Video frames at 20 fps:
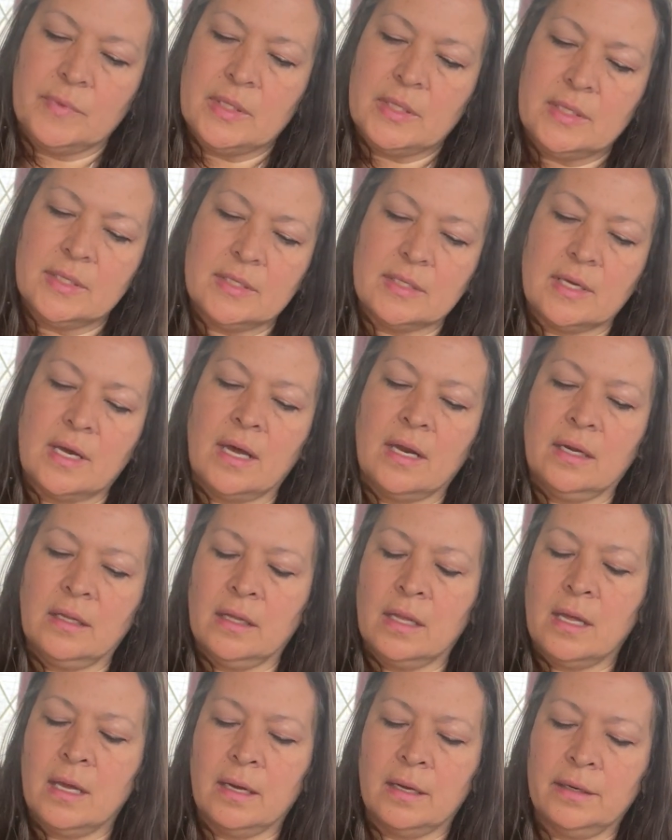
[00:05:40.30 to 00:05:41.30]
It's got a
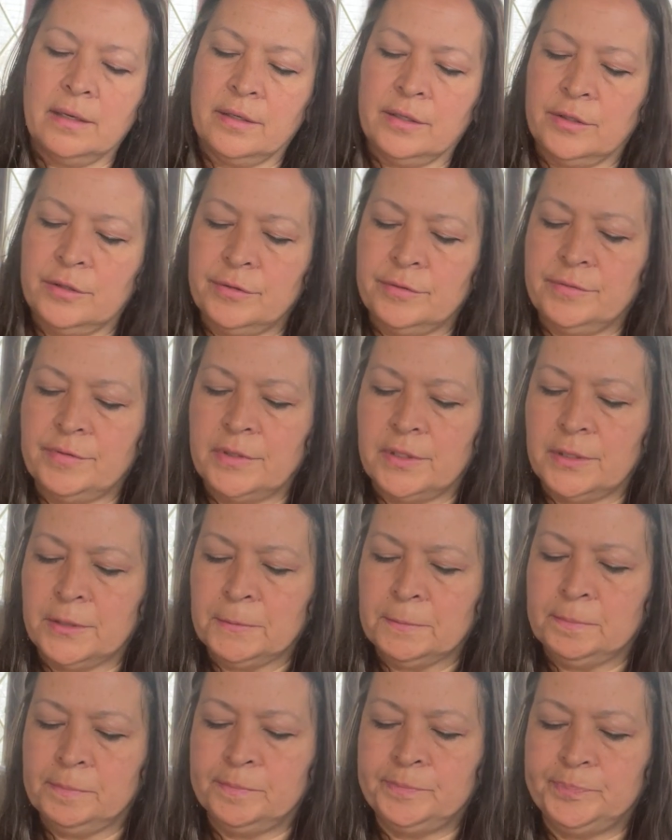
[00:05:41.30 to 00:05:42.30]
lot of
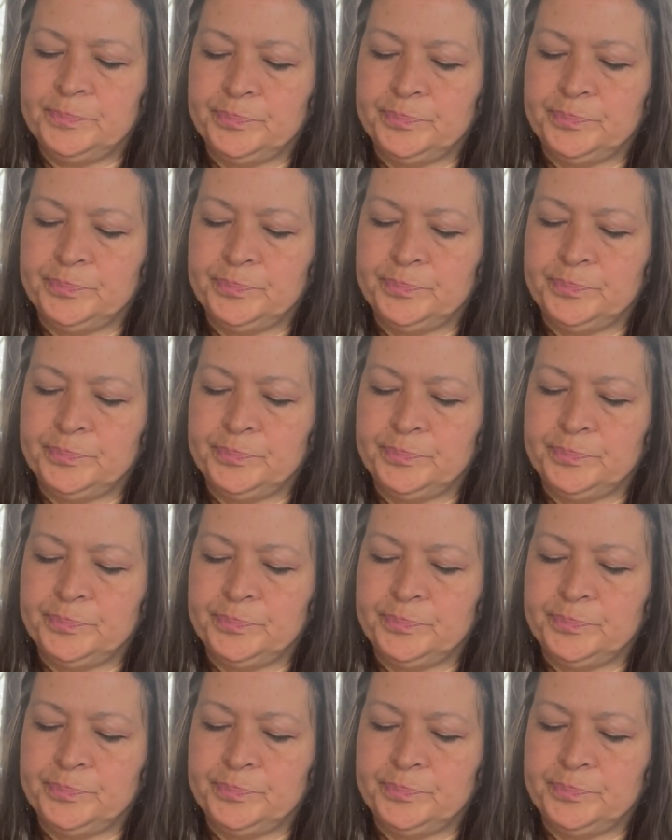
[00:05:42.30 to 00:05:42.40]
um,